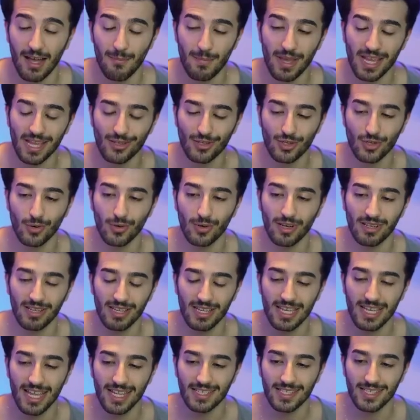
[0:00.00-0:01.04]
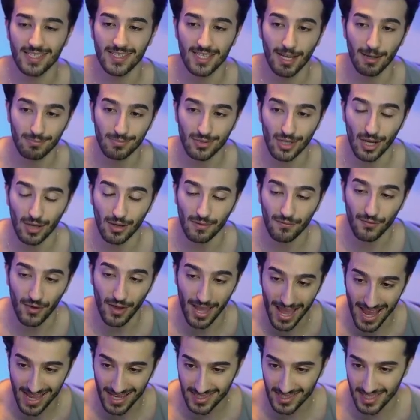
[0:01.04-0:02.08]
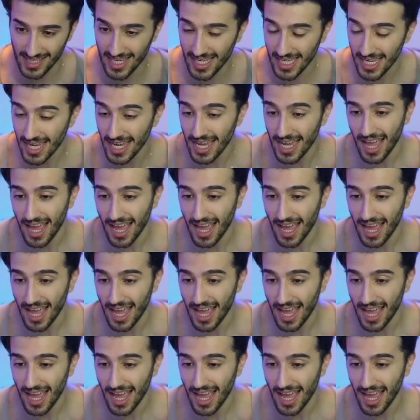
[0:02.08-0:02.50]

made sure that he gets subbed on for Ezi.